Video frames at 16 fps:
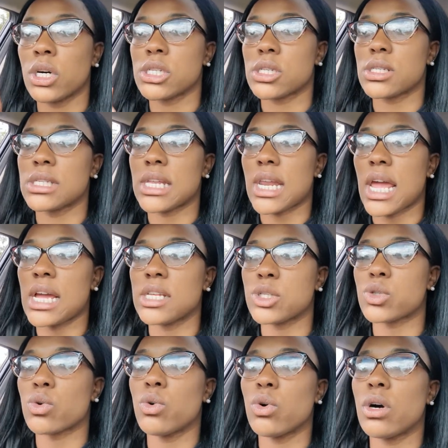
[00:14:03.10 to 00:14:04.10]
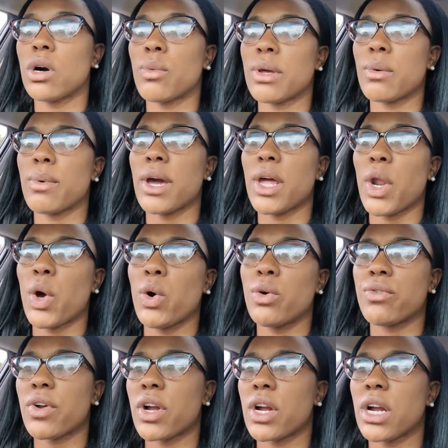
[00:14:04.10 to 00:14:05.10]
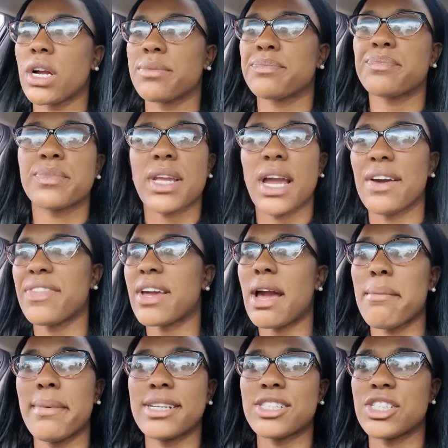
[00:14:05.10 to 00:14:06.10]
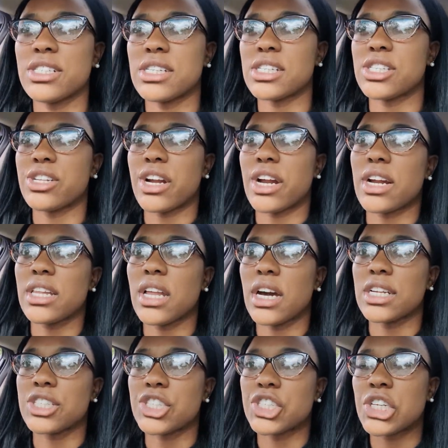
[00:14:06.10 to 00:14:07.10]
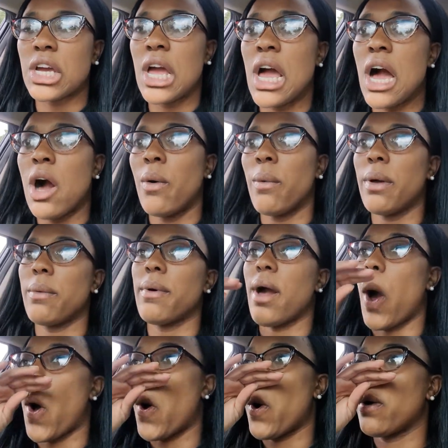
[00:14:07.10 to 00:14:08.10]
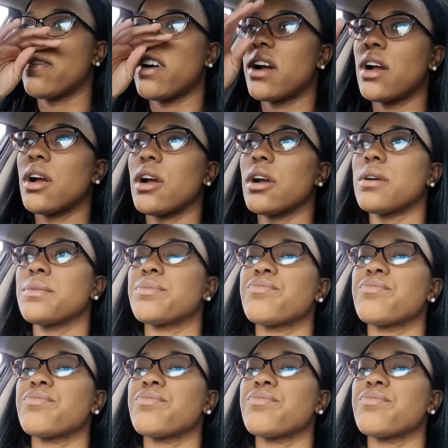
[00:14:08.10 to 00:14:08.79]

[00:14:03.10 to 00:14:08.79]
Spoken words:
So today in school, we went over, I think I mentioned this during lunch, we went over